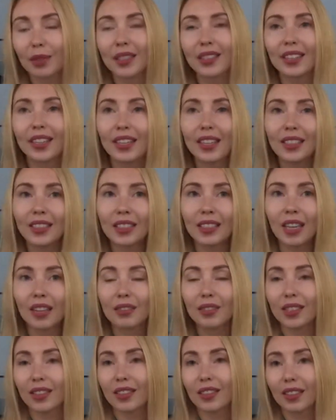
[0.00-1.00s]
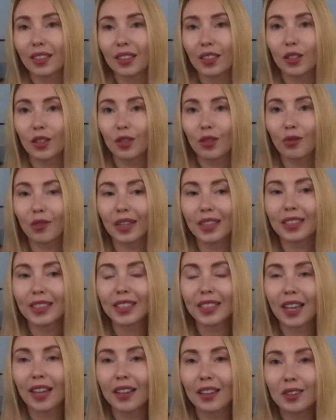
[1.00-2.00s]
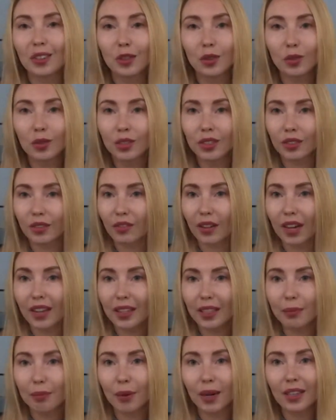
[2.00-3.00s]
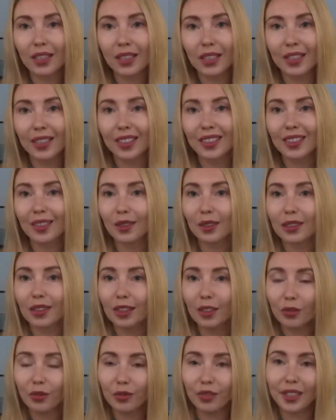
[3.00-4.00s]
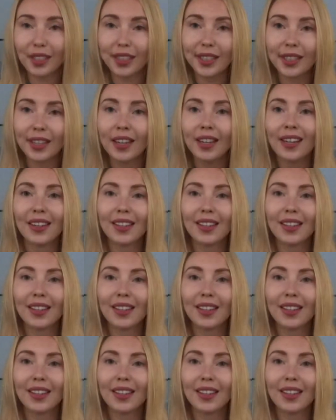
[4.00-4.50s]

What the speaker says: But the great stuff that your friends can use valet parking totally free.